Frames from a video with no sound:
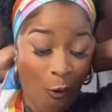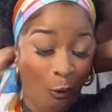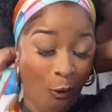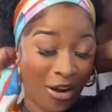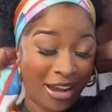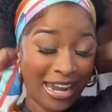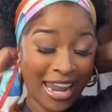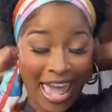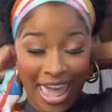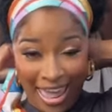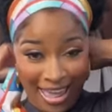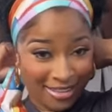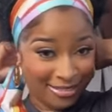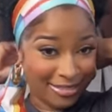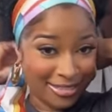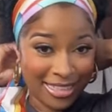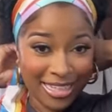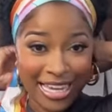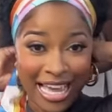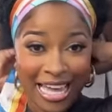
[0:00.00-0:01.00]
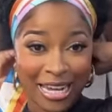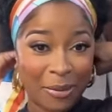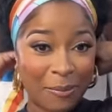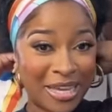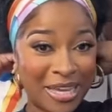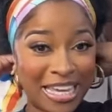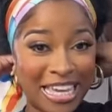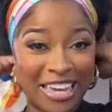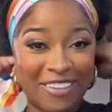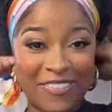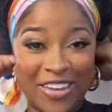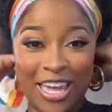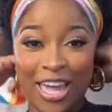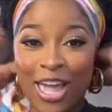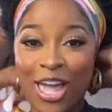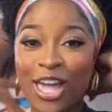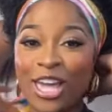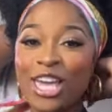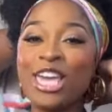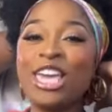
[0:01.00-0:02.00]
all that. They gotta be
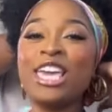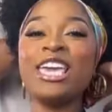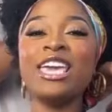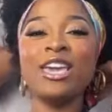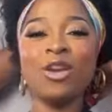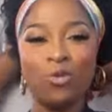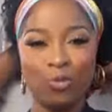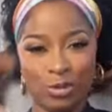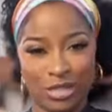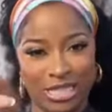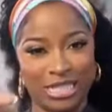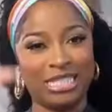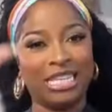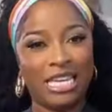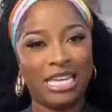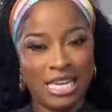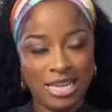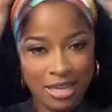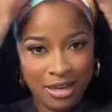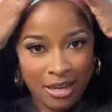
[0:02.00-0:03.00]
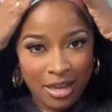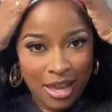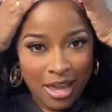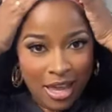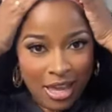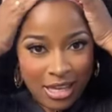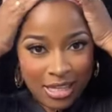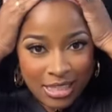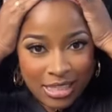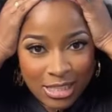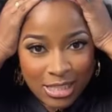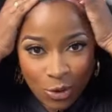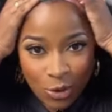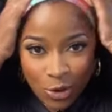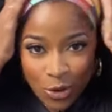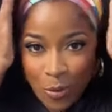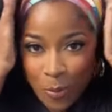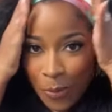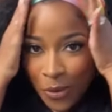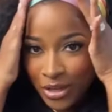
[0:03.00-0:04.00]
giving cutesy. So
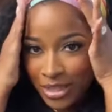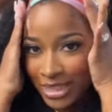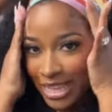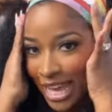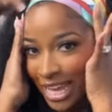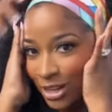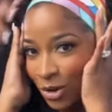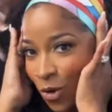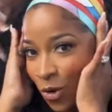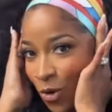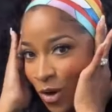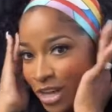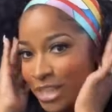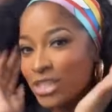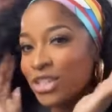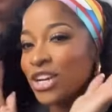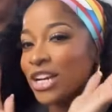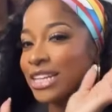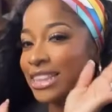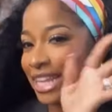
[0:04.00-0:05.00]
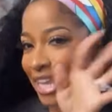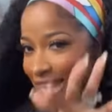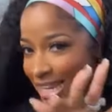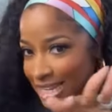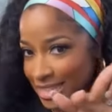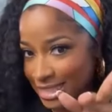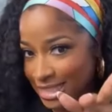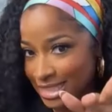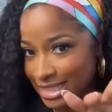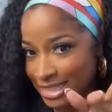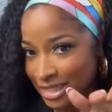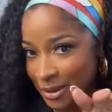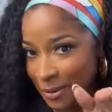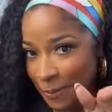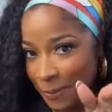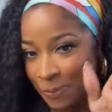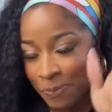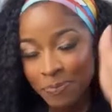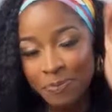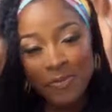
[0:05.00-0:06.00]
you put that on your lace
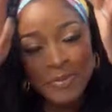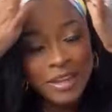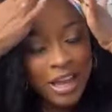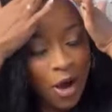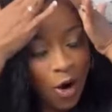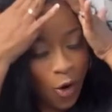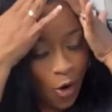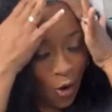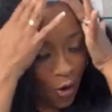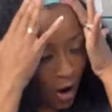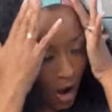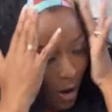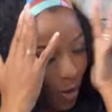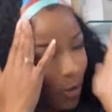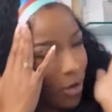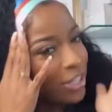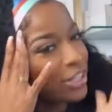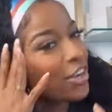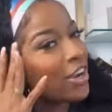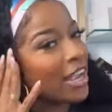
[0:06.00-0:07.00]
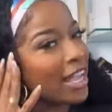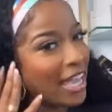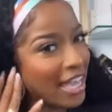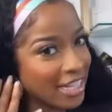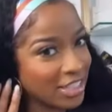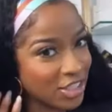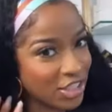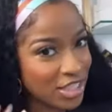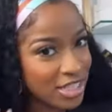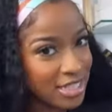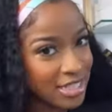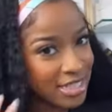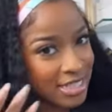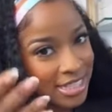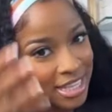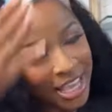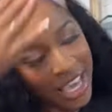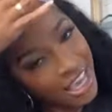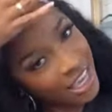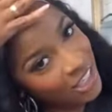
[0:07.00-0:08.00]
or on your edges,
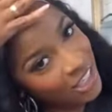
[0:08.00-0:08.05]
